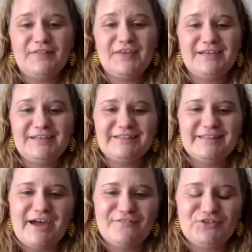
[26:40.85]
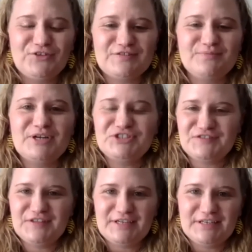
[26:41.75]
They need laughter as much as
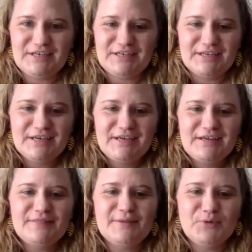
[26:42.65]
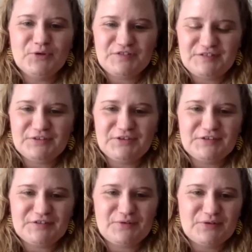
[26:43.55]
they need the more
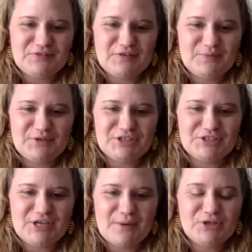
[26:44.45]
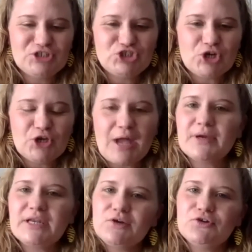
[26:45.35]
serious quotes. So I'm gonna show you, I'm
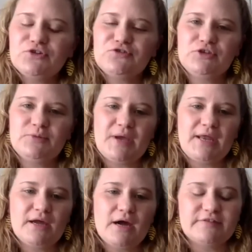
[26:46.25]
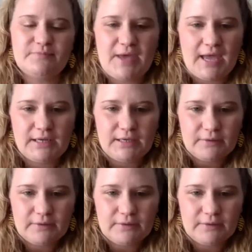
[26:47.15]
gonna introduce you to Pentecost Patty,